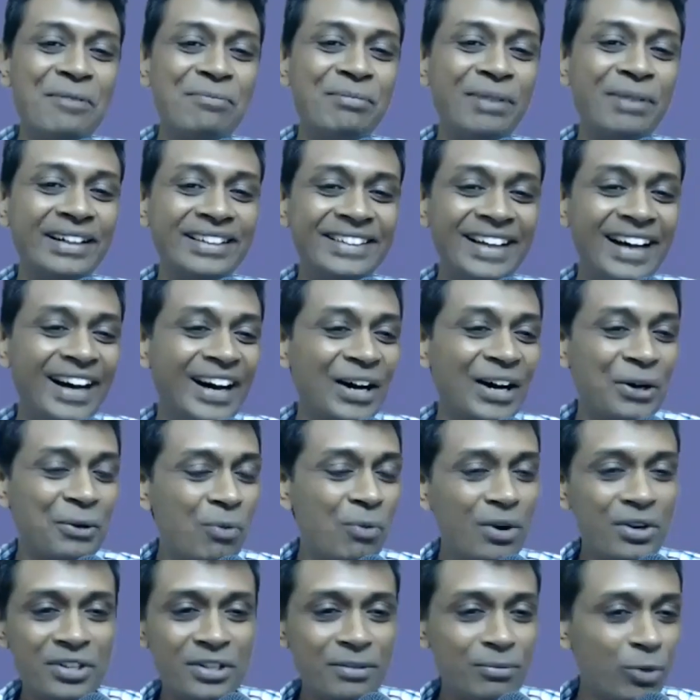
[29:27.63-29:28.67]
But uh,
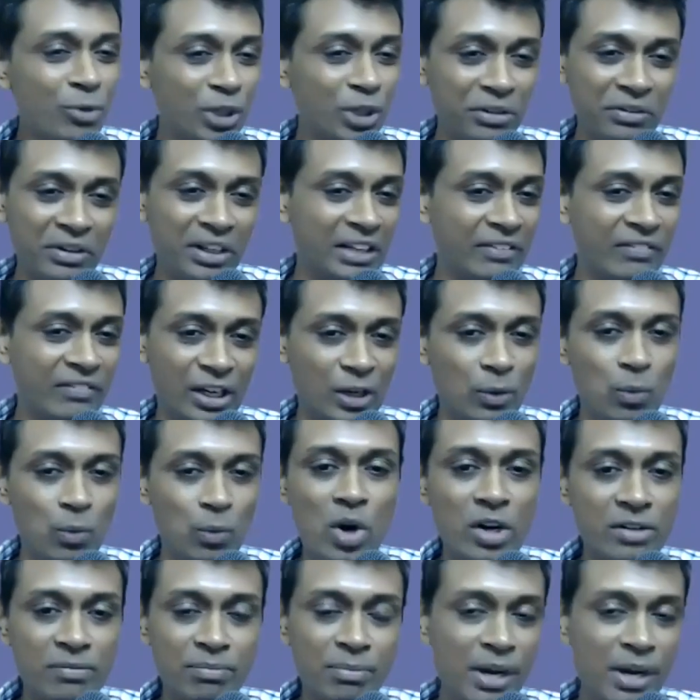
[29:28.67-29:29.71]
what is the motivating factor?
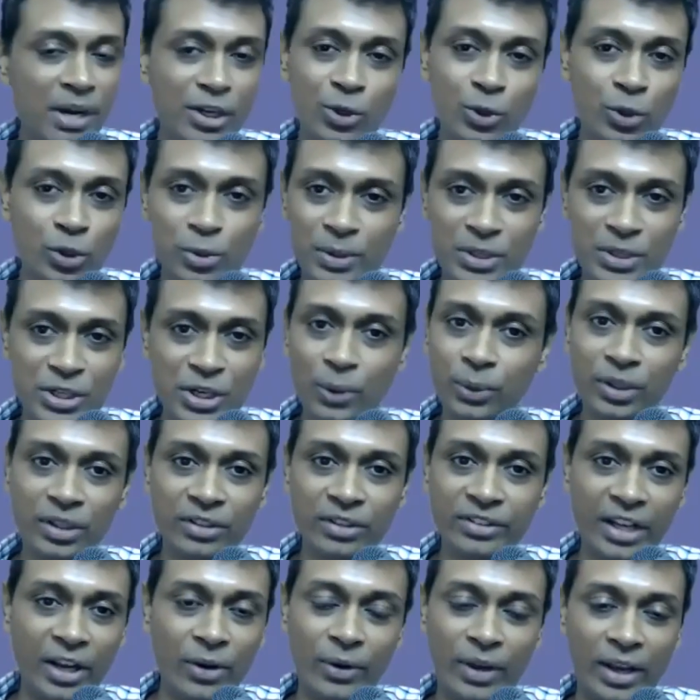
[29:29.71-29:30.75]
What made you switch out and
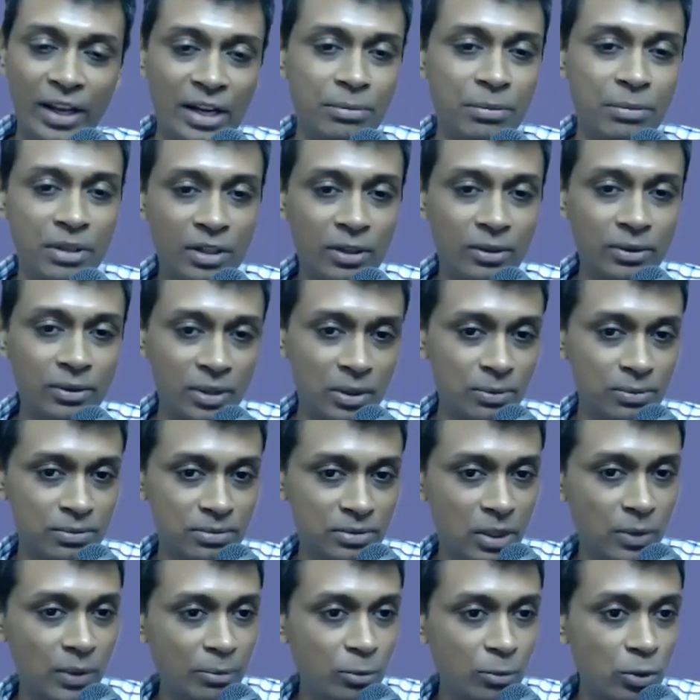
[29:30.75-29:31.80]
say, okay, now, now,
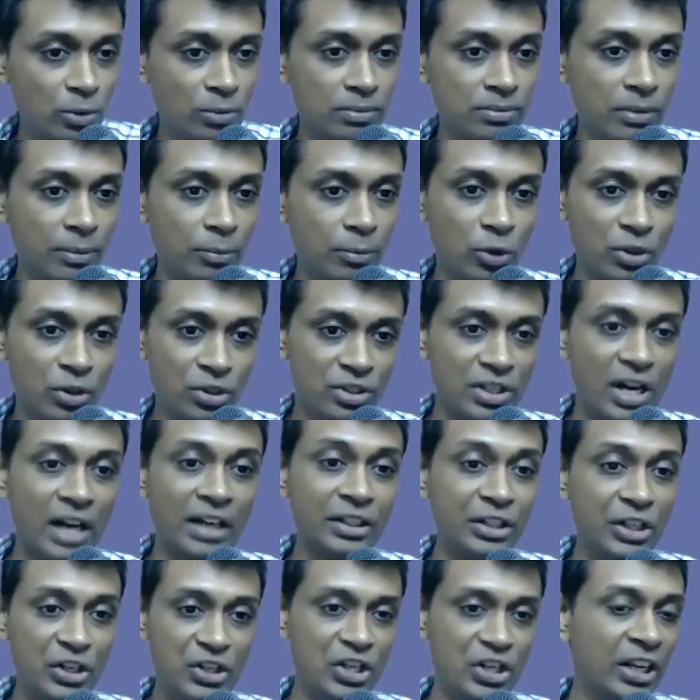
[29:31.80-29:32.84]
now I'm going to, I'm going to start
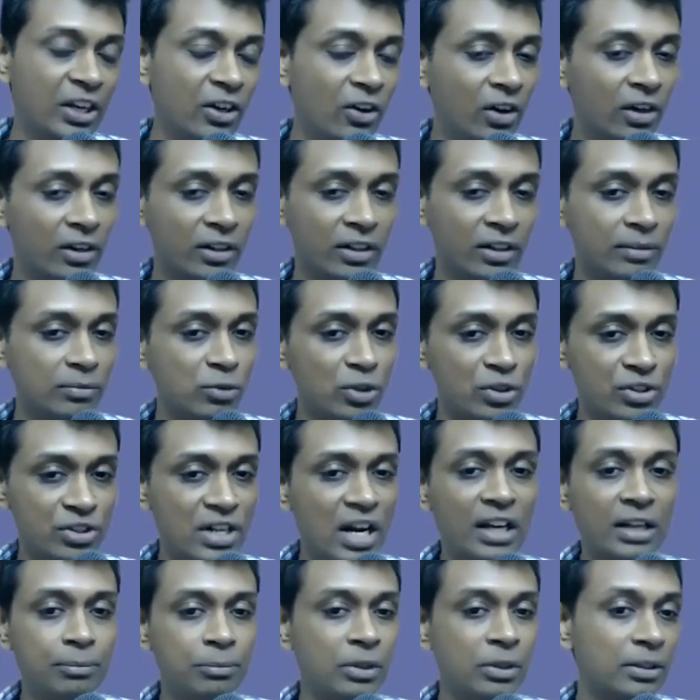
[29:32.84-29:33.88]
teaching or I'm going to
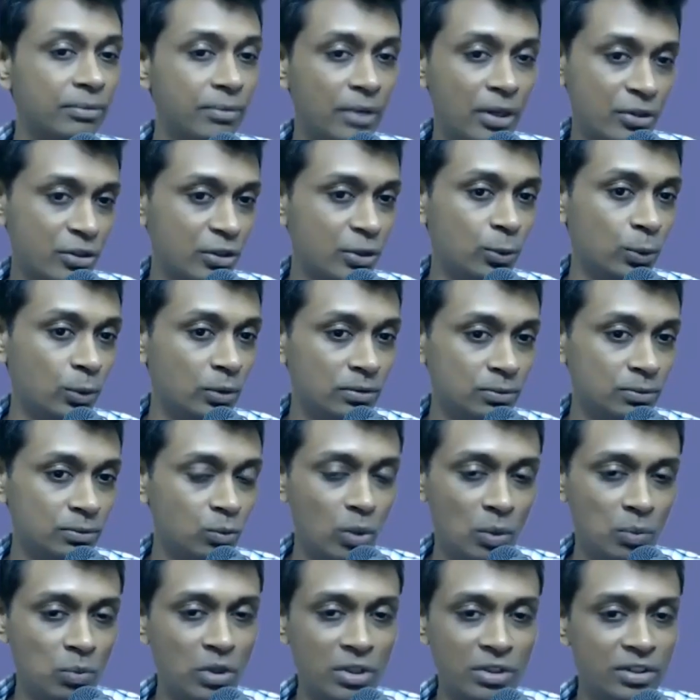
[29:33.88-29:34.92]
start up a, a school.
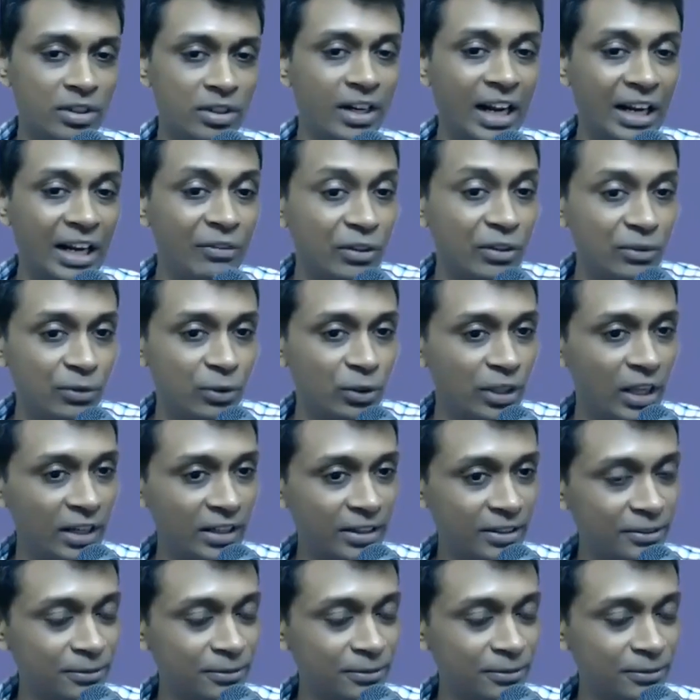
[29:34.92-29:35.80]
What, what is the driver for that?